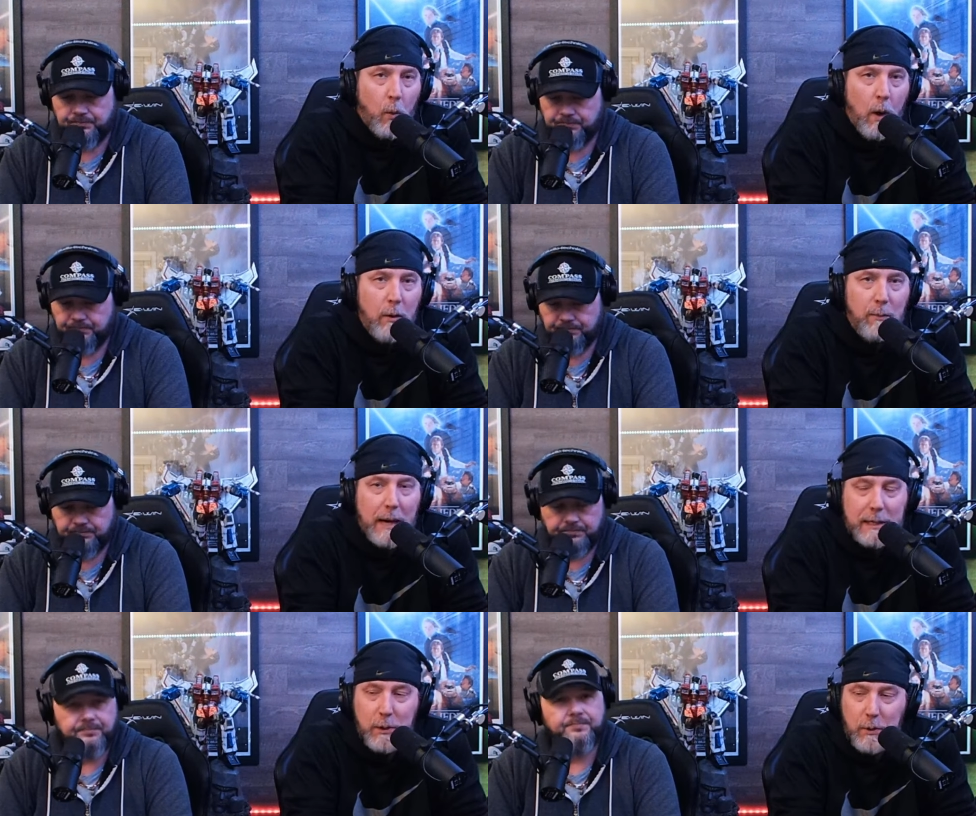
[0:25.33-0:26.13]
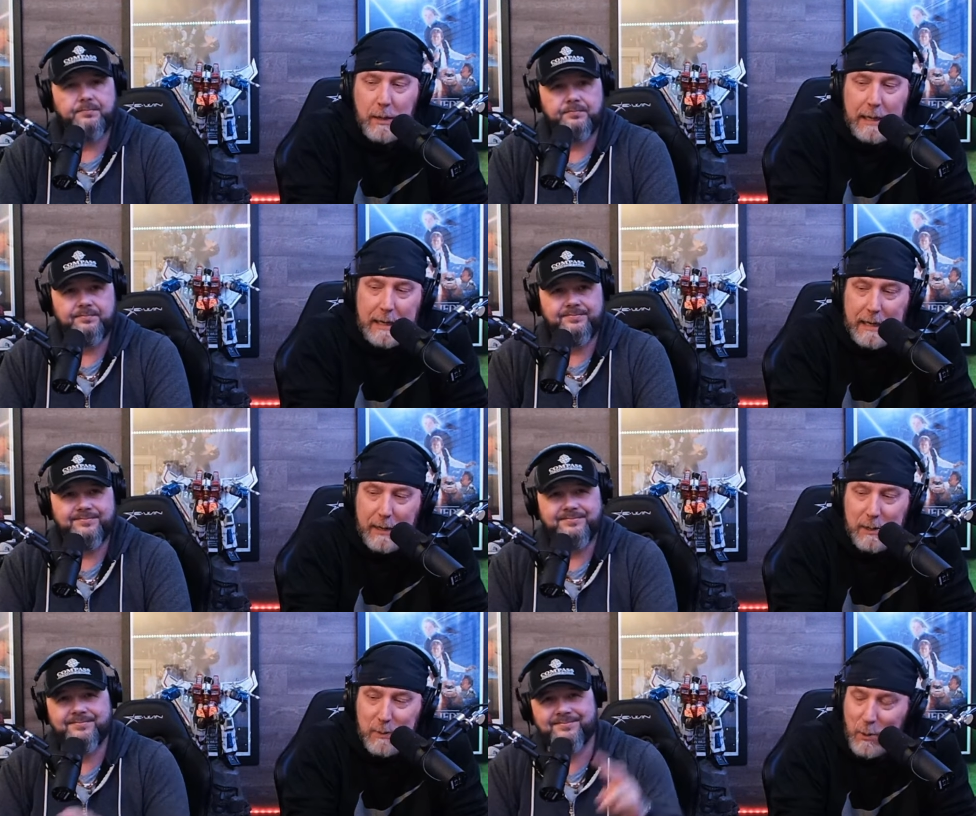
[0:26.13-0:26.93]
Speaker 1: Welcome back to
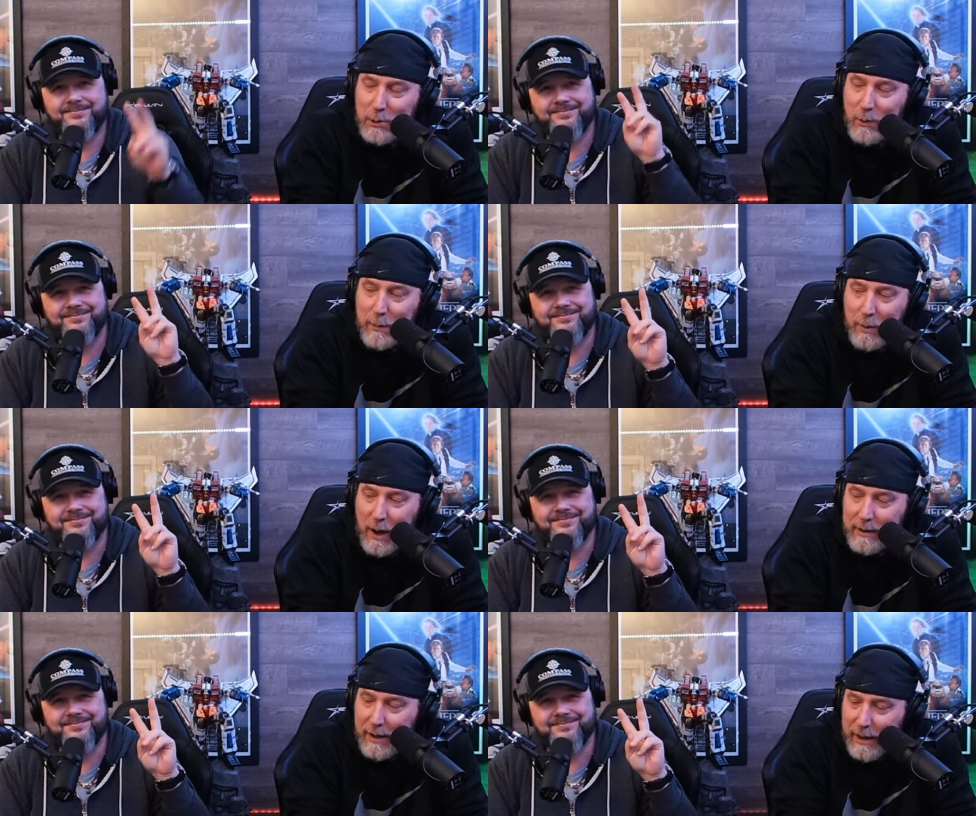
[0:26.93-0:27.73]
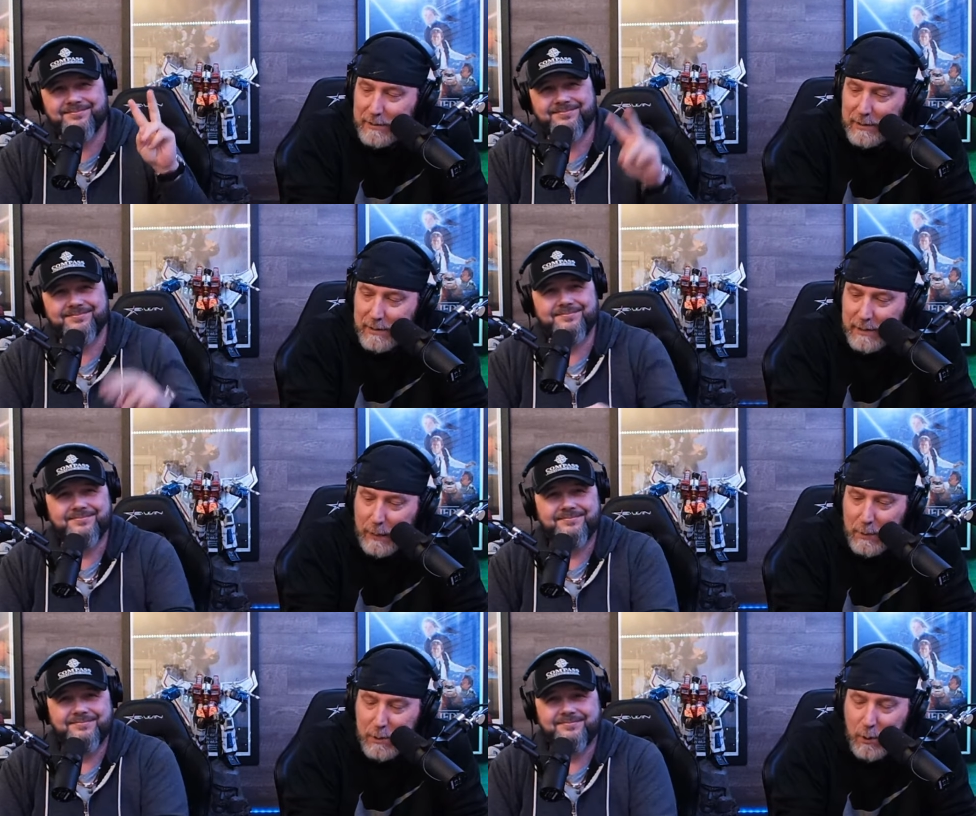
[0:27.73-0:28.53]
the Smokescreen Podcast,
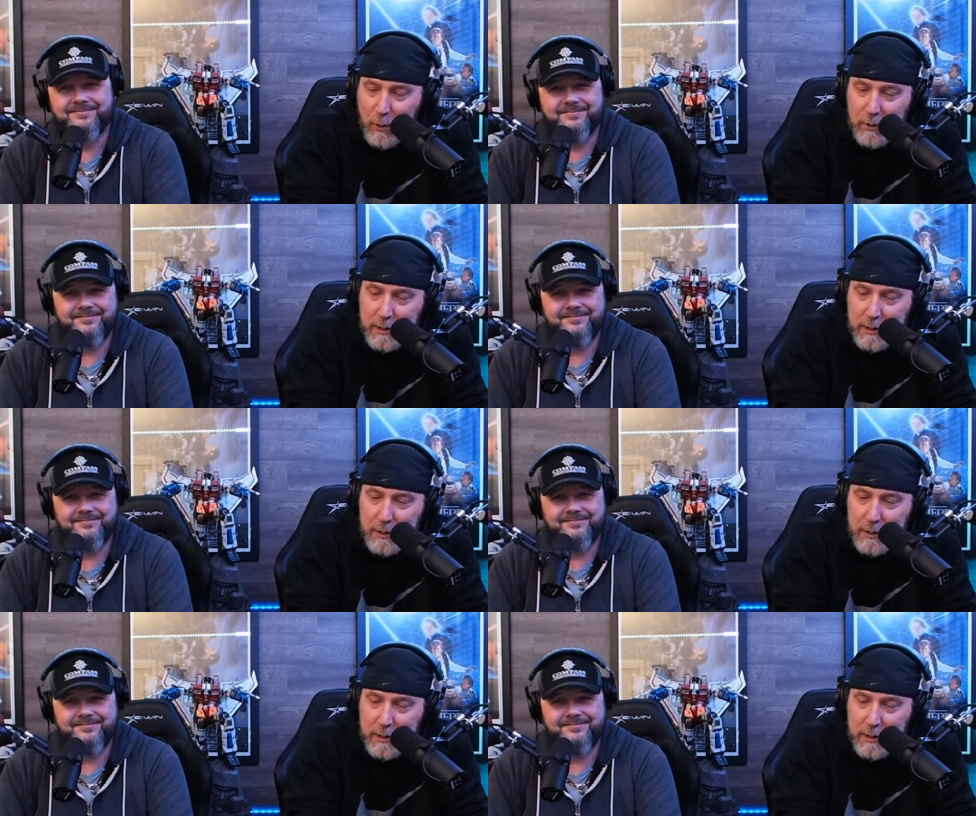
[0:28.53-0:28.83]
episode